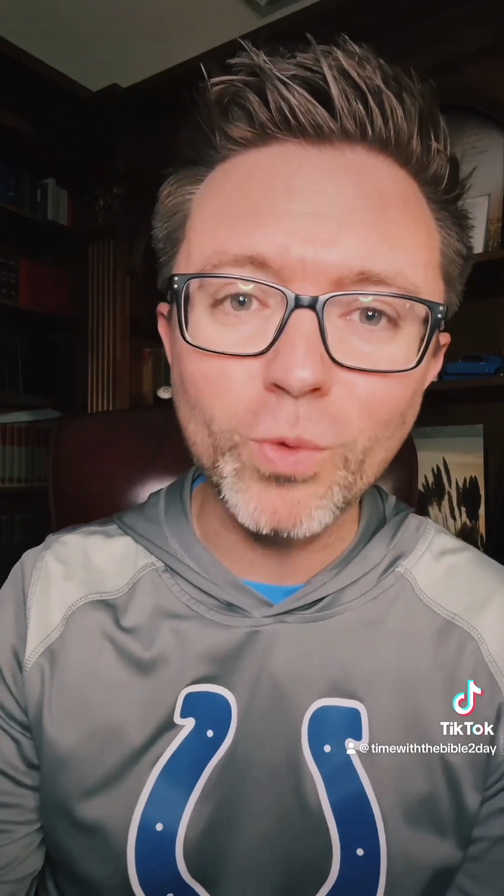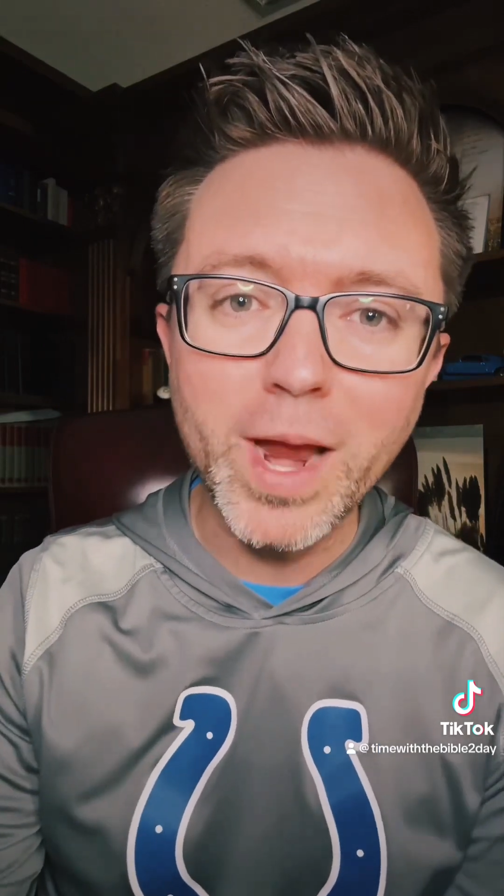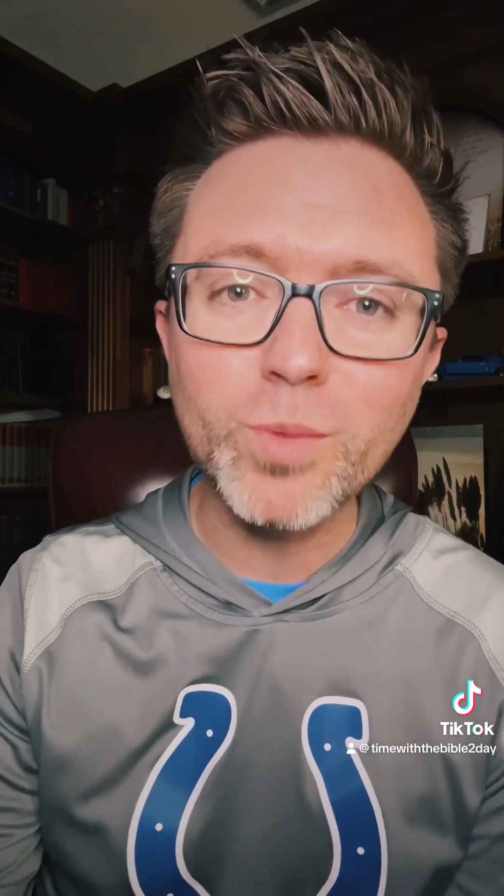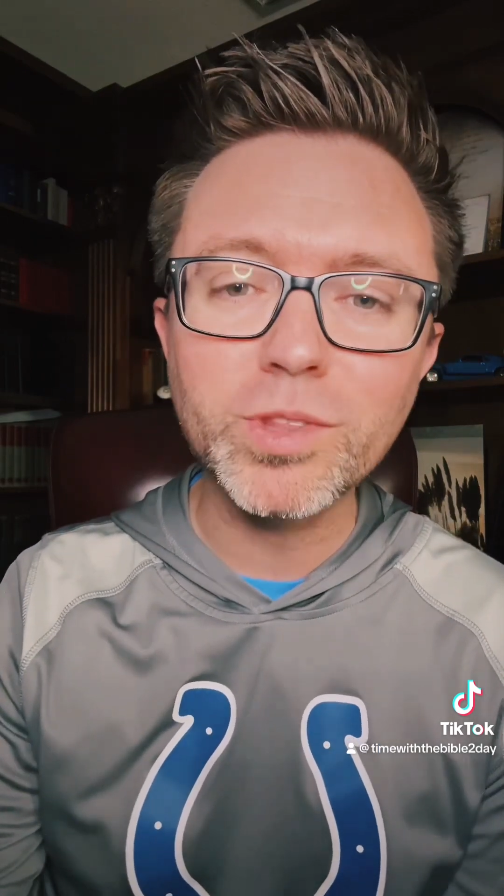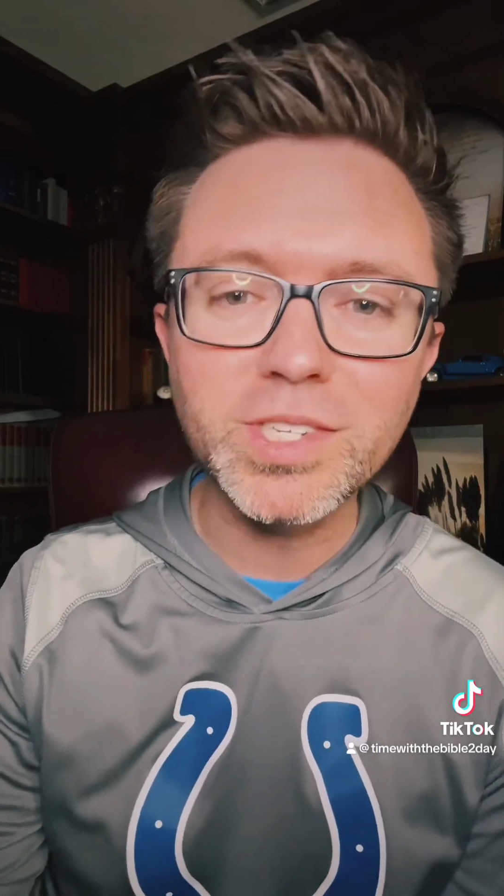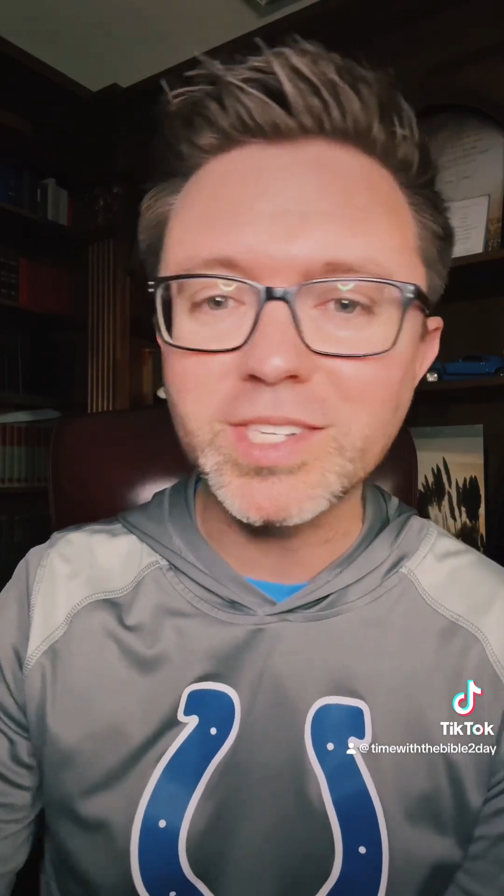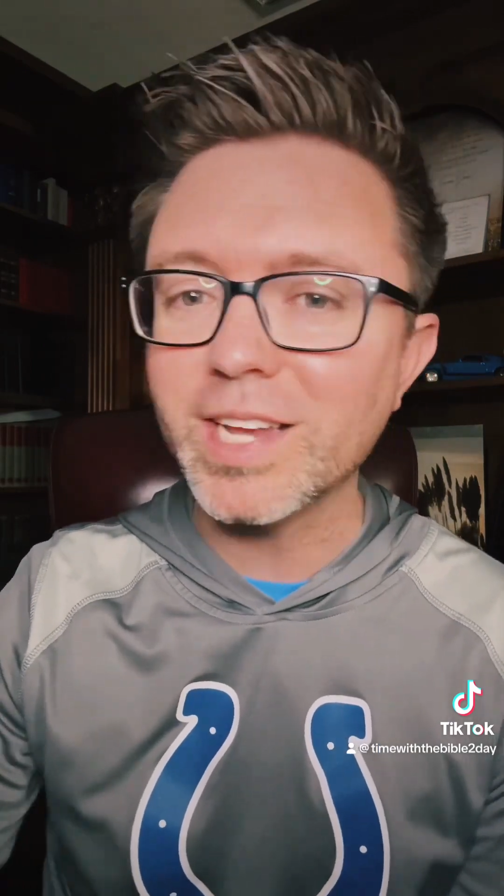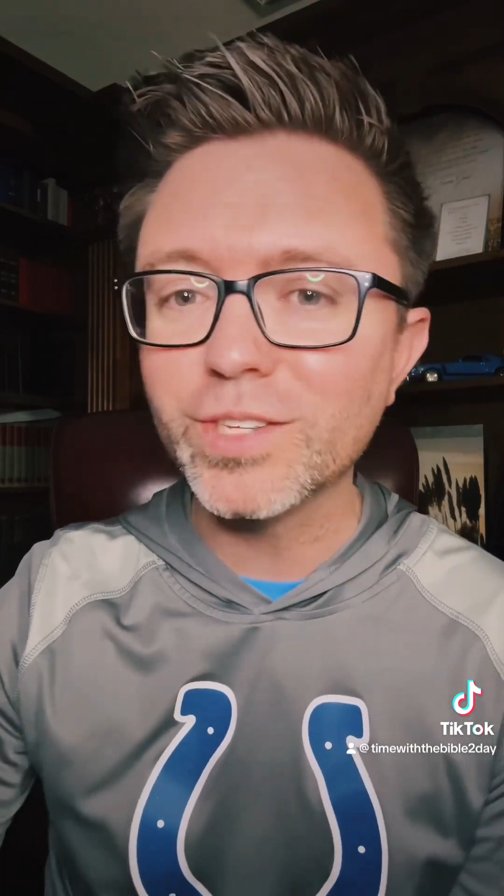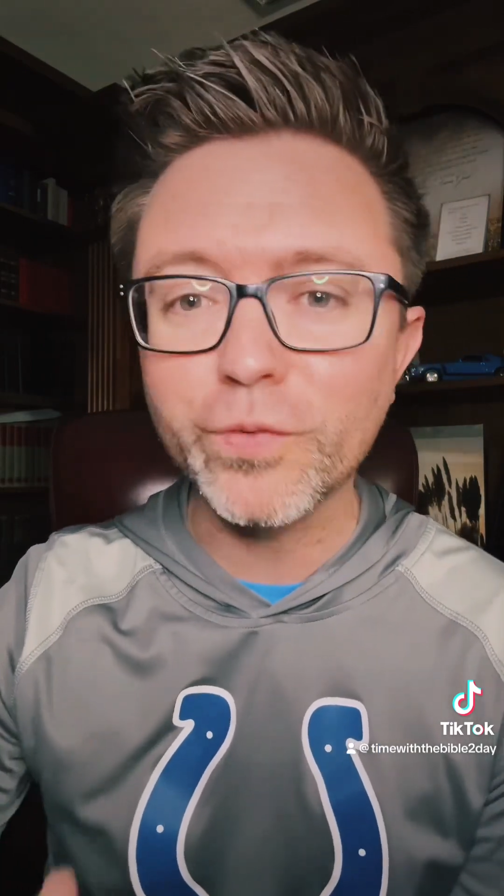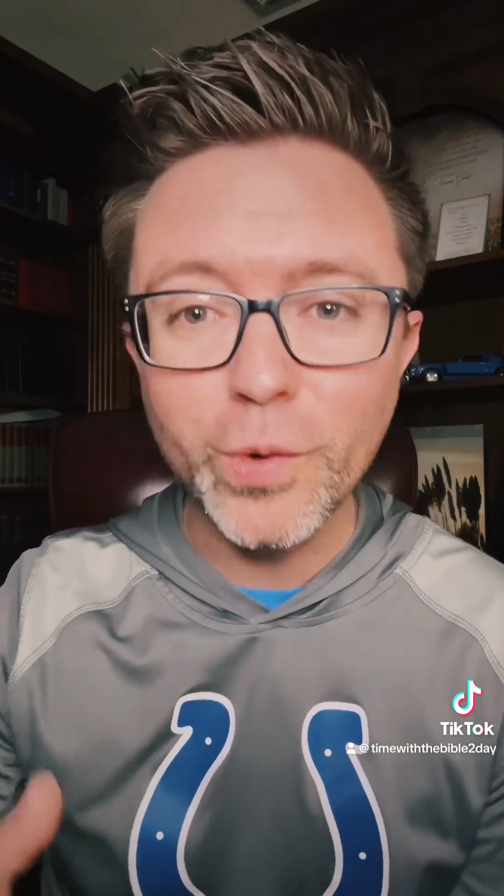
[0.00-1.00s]
reign with the
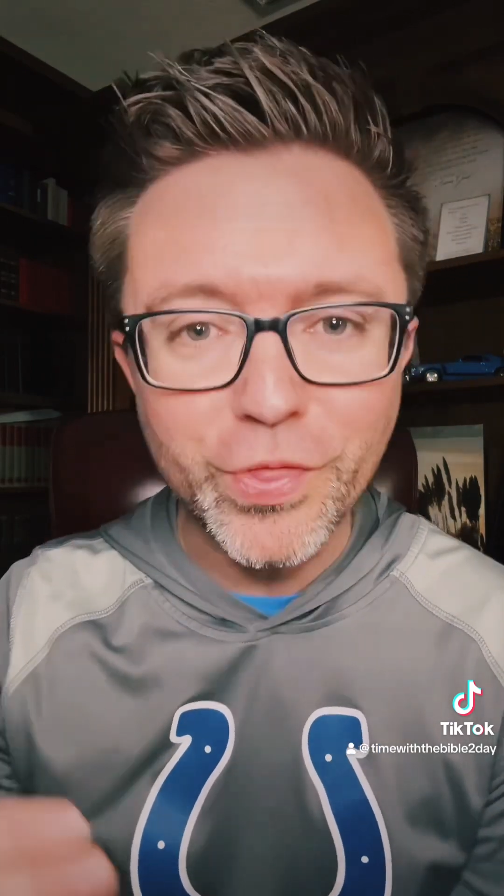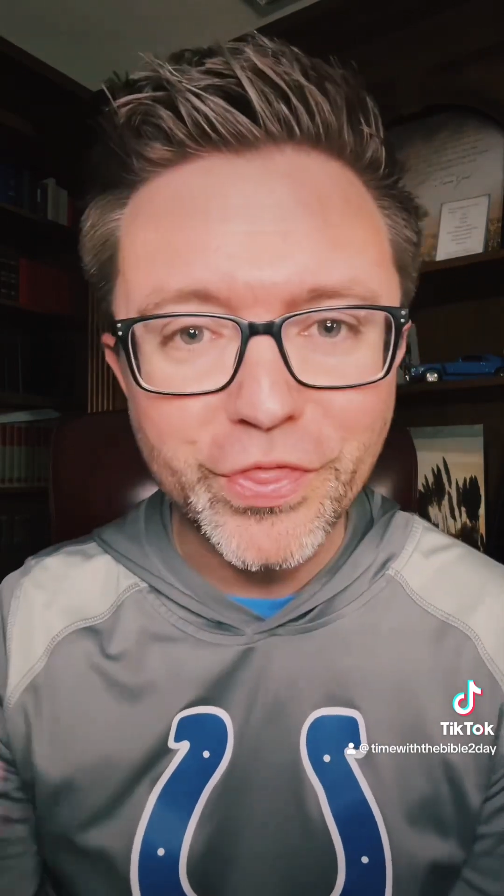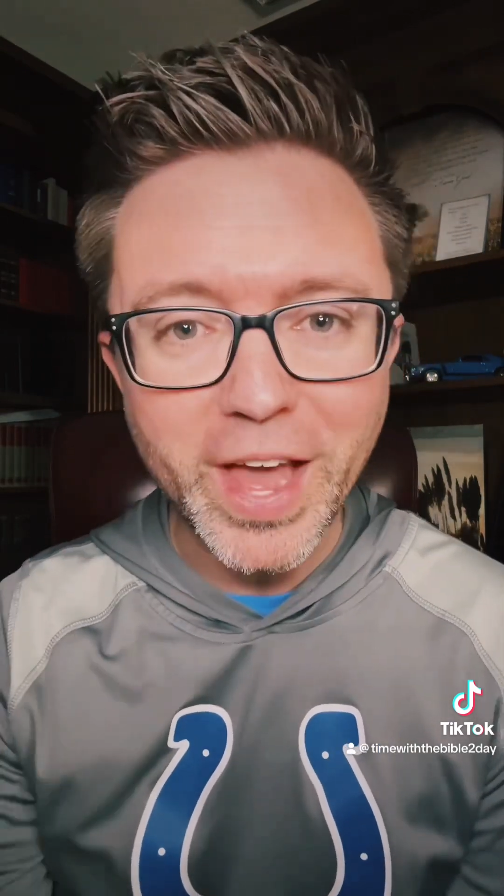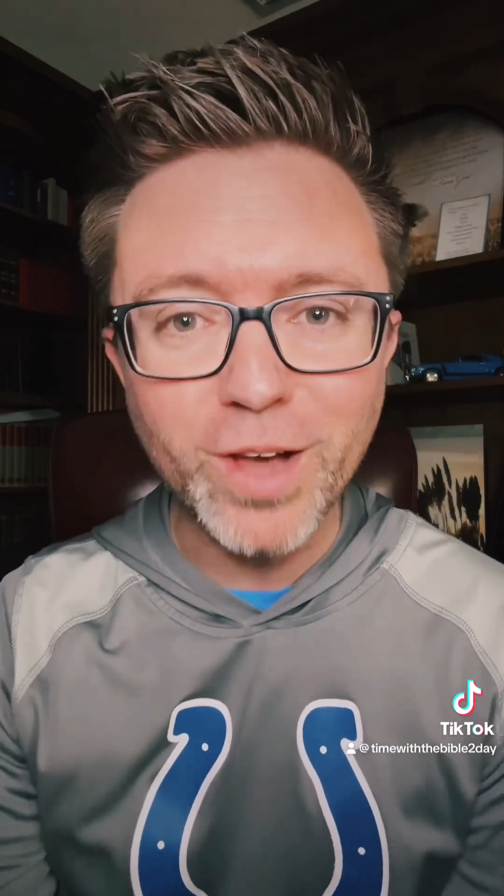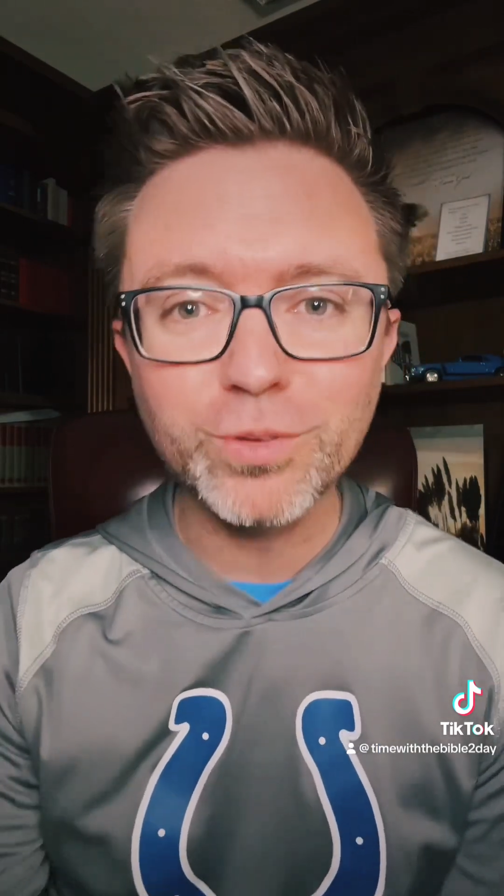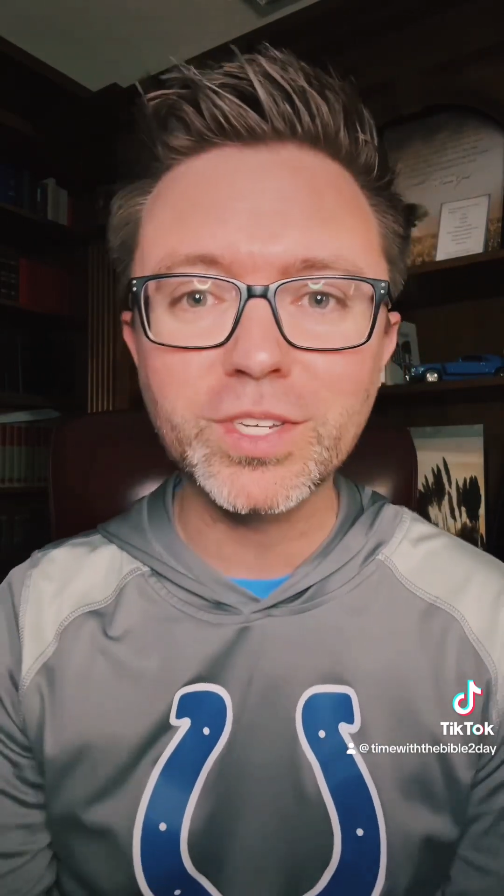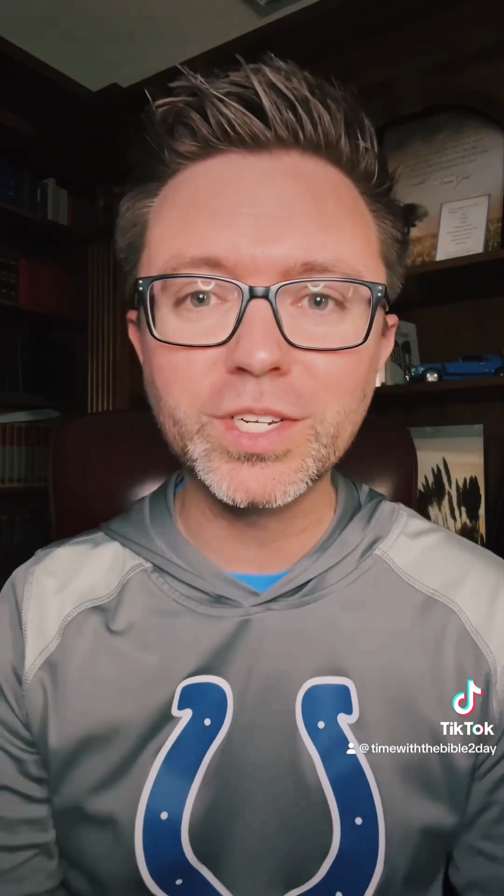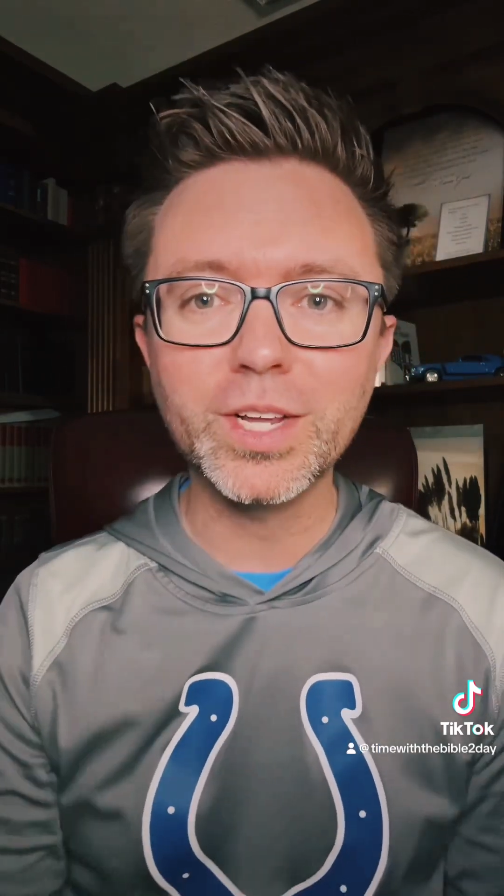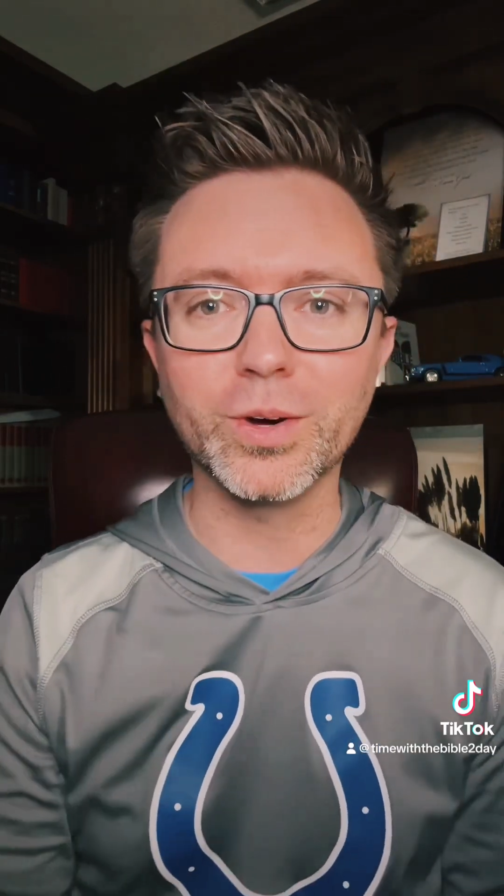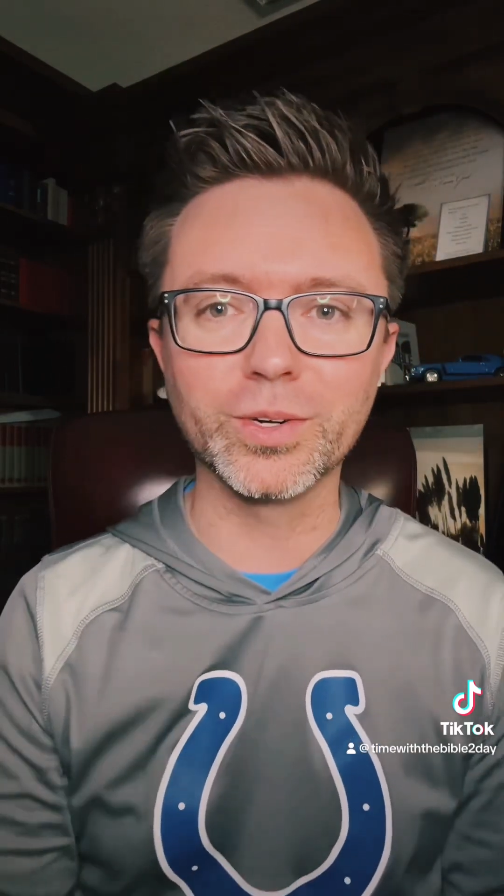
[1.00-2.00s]
saints for
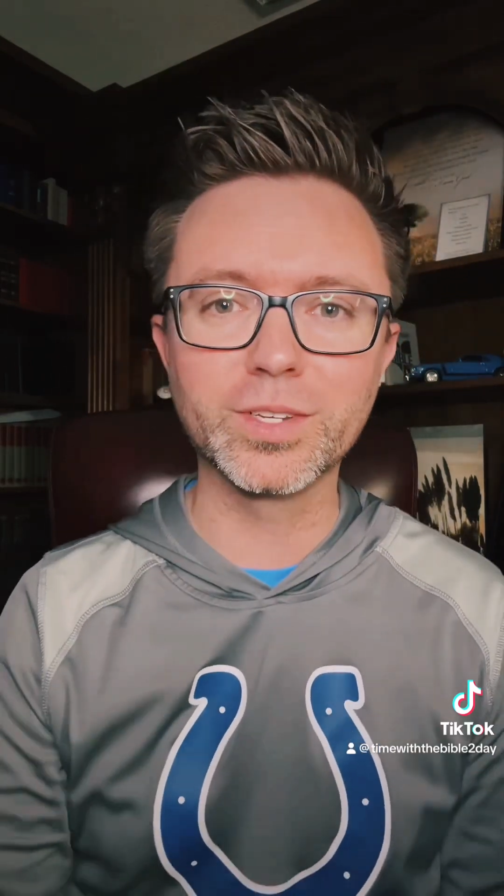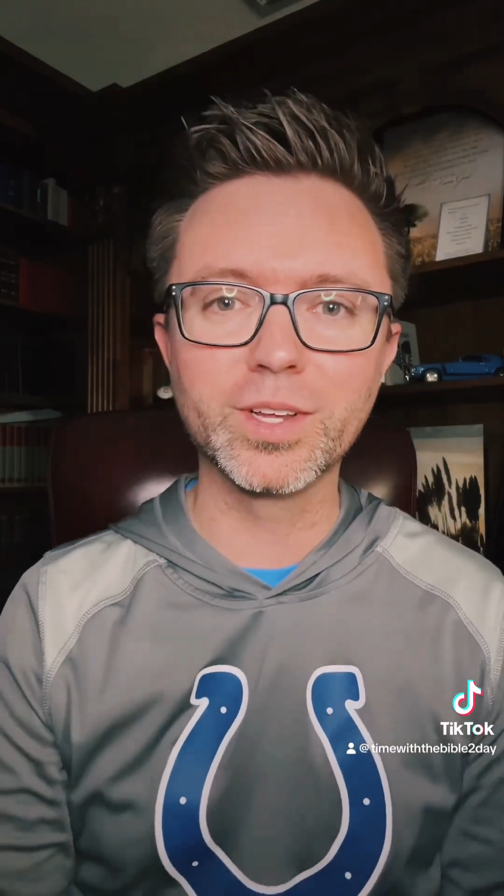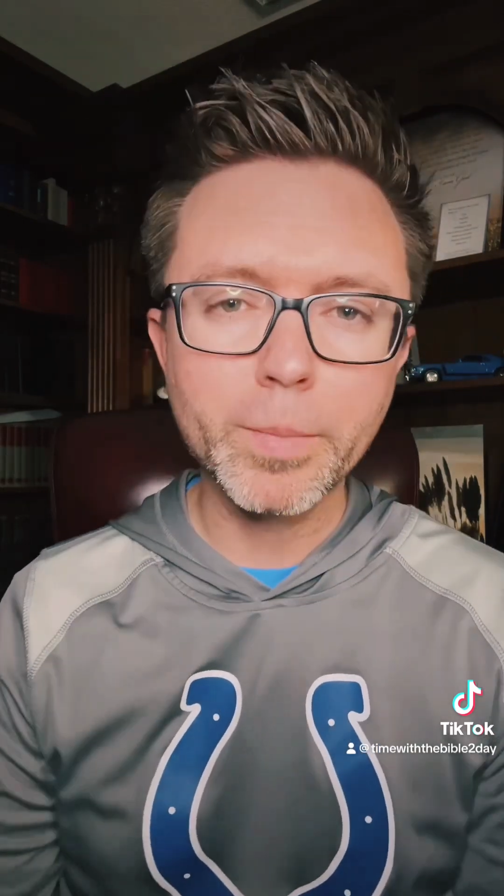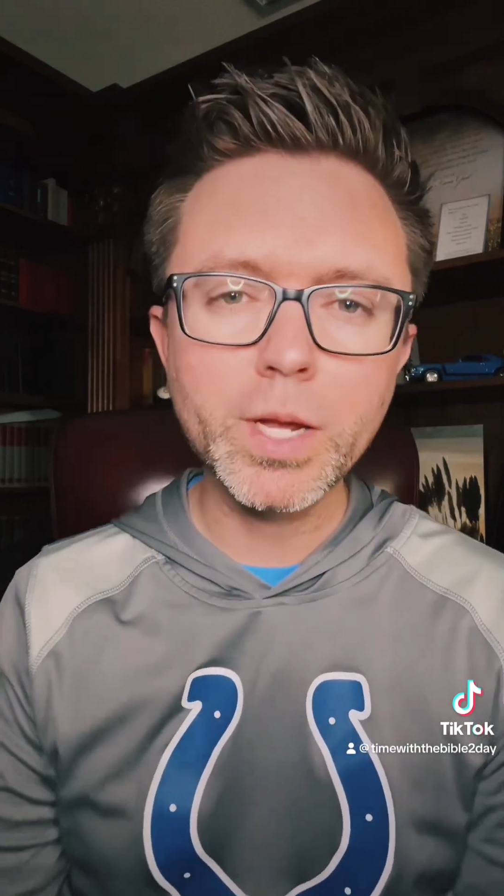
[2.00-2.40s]
1,000 years.